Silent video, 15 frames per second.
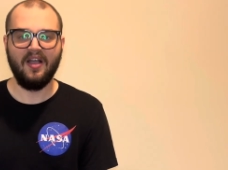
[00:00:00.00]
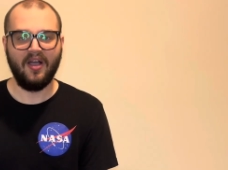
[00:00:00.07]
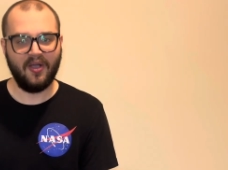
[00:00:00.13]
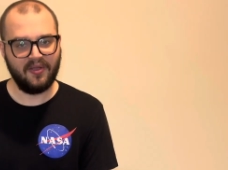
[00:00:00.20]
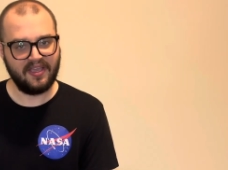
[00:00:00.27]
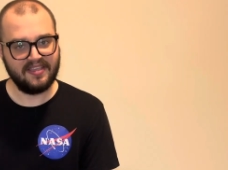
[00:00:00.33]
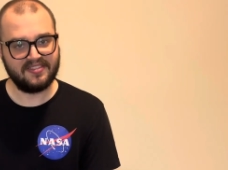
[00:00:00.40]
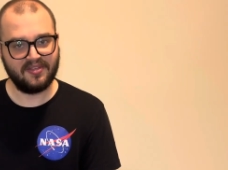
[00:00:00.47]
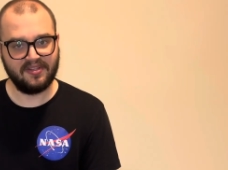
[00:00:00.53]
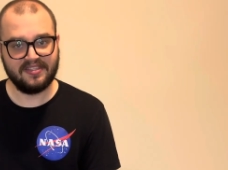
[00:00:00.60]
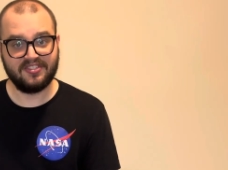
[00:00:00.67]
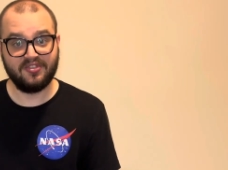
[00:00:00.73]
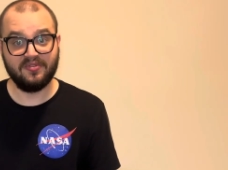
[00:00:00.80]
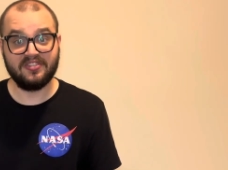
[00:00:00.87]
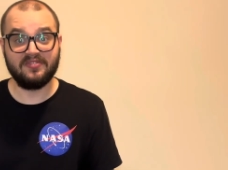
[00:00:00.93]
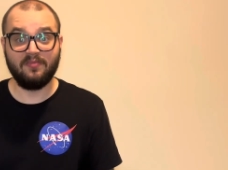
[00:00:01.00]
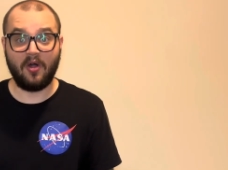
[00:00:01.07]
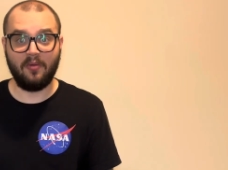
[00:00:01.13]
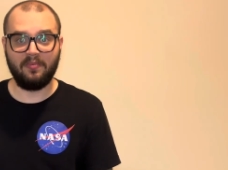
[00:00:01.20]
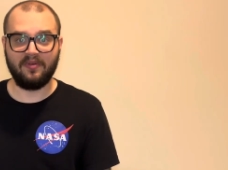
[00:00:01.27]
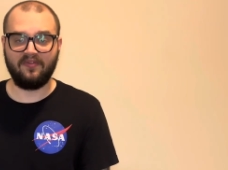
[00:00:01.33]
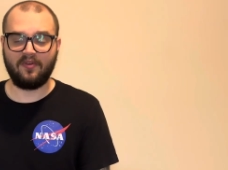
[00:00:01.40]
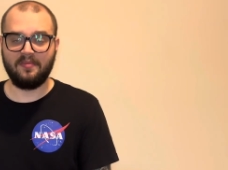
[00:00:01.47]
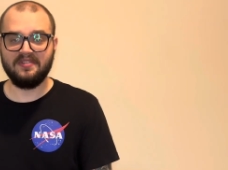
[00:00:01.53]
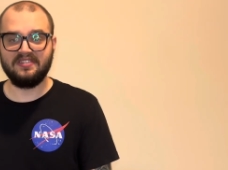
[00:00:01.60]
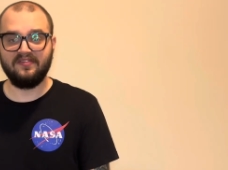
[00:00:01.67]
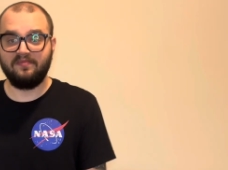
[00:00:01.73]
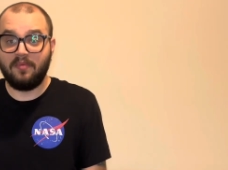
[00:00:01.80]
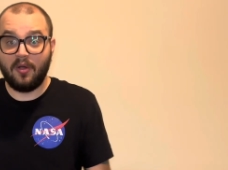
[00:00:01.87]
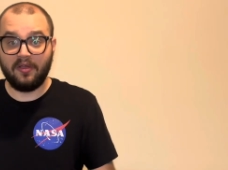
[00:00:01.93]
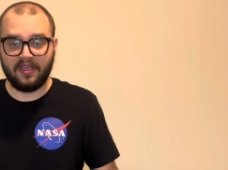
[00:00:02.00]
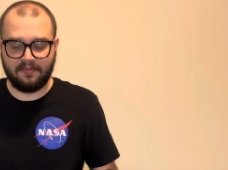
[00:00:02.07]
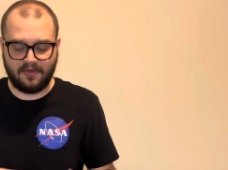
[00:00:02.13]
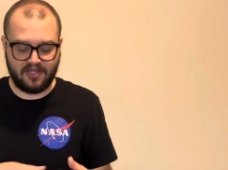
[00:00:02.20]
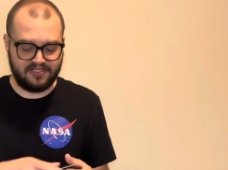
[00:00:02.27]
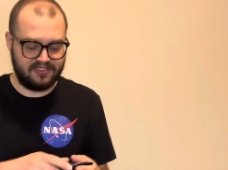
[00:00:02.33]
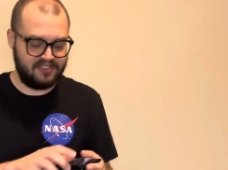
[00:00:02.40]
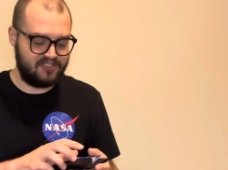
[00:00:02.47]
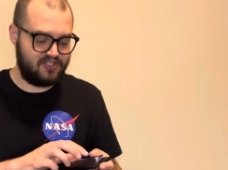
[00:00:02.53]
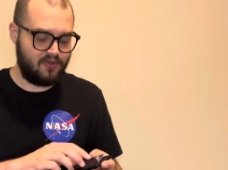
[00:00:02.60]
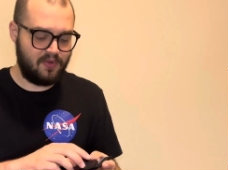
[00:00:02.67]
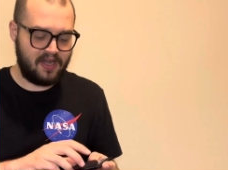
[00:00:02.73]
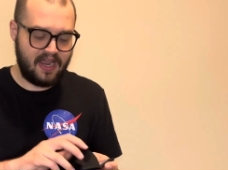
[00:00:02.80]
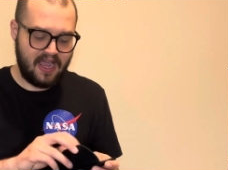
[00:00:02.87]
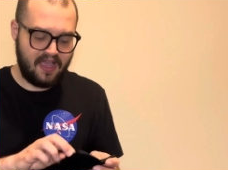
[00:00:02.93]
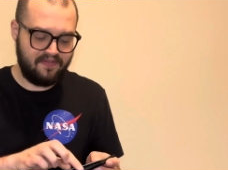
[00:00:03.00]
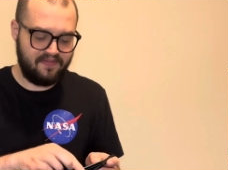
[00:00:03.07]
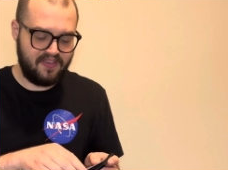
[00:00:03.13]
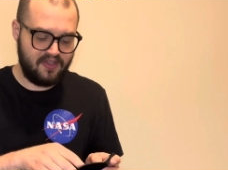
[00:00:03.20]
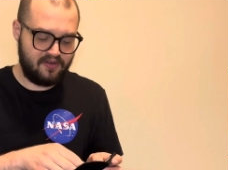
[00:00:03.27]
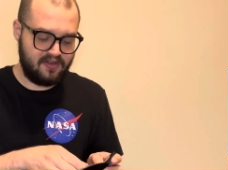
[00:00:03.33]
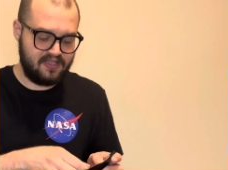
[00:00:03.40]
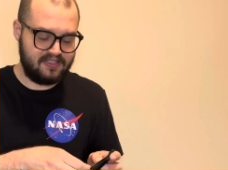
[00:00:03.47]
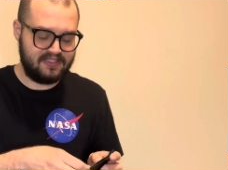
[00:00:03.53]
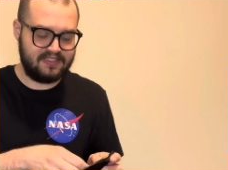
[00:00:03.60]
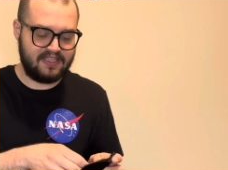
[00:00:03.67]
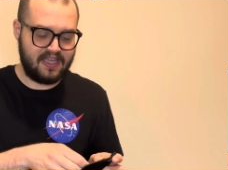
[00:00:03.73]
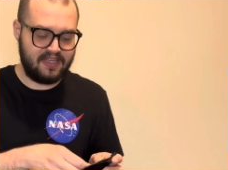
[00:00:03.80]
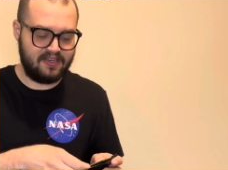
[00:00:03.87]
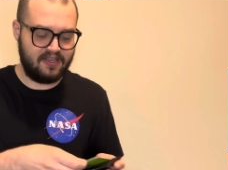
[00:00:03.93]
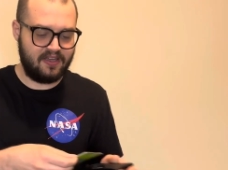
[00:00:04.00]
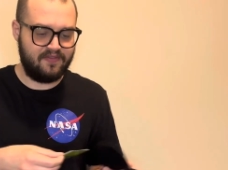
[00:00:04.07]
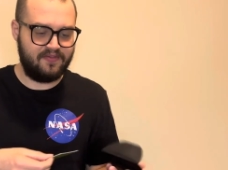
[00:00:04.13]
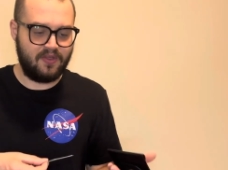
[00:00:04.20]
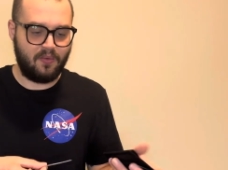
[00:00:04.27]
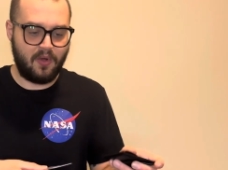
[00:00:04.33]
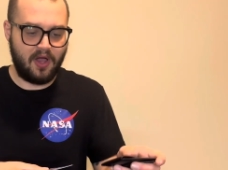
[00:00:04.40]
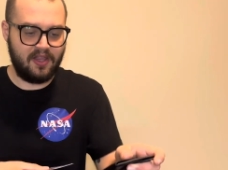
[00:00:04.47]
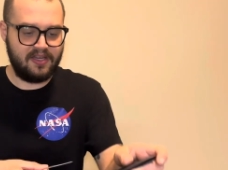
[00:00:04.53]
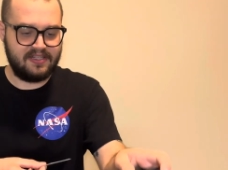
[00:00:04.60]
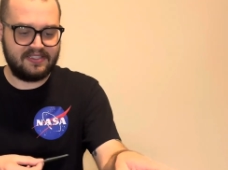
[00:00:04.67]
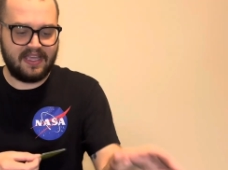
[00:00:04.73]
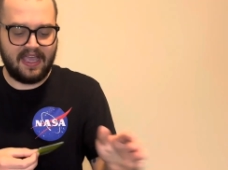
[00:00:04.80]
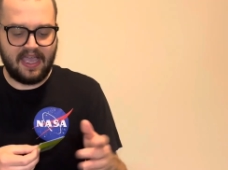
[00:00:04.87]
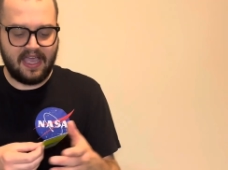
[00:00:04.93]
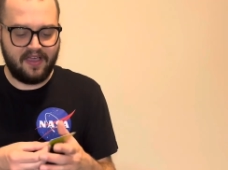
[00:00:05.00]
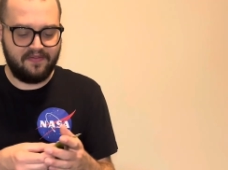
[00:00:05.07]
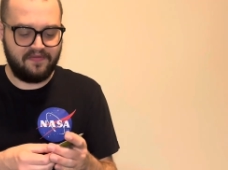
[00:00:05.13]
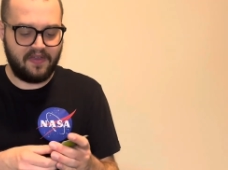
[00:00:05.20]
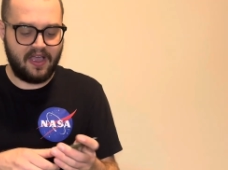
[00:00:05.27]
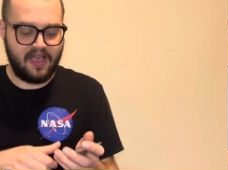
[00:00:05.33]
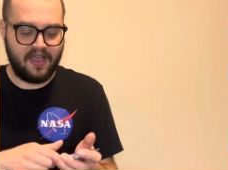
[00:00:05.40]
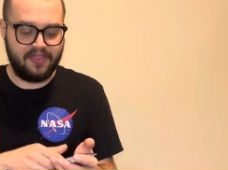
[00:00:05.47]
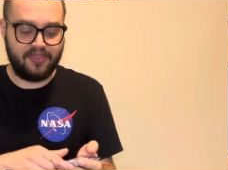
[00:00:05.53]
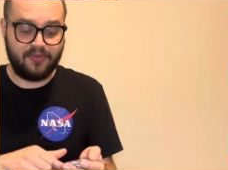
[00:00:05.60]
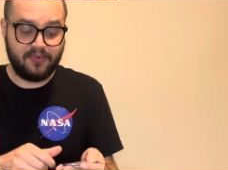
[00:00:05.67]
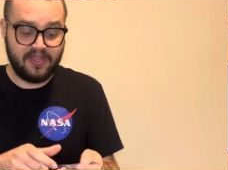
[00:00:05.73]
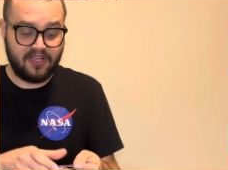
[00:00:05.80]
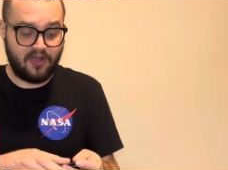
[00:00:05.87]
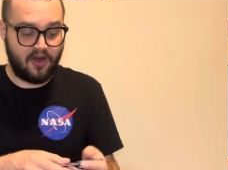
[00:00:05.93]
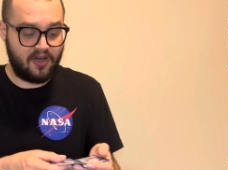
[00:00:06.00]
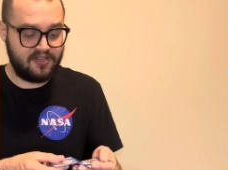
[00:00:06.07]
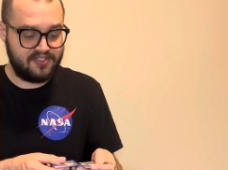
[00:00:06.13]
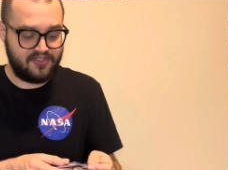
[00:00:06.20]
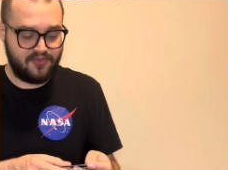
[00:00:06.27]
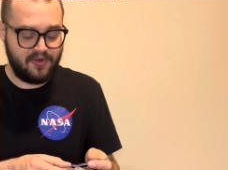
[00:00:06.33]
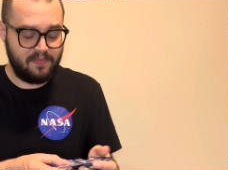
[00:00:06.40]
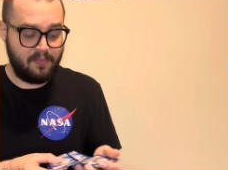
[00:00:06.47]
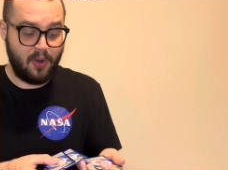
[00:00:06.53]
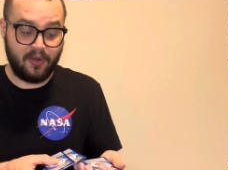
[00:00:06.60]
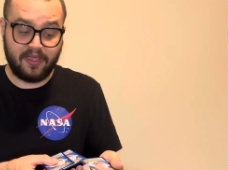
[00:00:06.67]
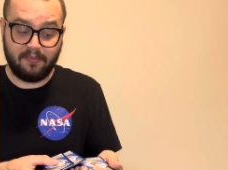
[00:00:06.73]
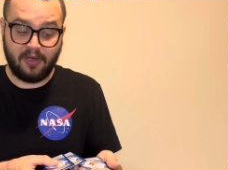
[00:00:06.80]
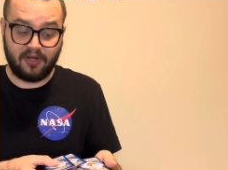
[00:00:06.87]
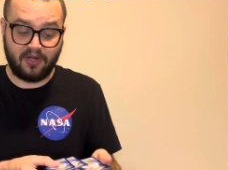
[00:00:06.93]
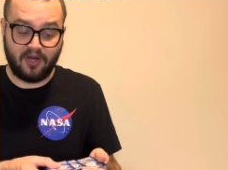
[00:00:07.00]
Okay, so let's do a small performance of Pokemon So what I have here inside of the wallet is I have uh, three cards, three Pokemon